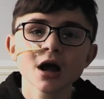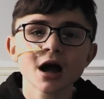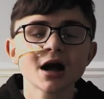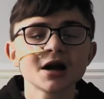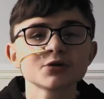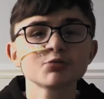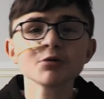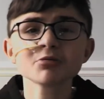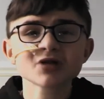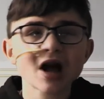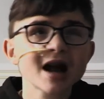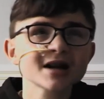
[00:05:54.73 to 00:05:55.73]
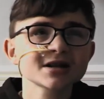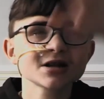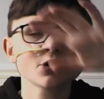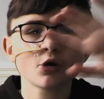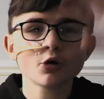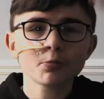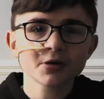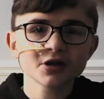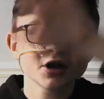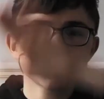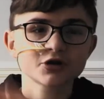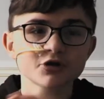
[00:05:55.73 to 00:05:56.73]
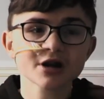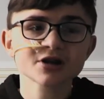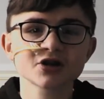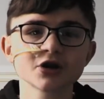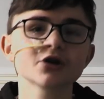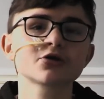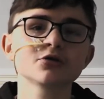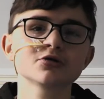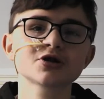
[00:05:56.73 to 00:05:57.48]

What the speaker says: and we was actually up in the dress circle.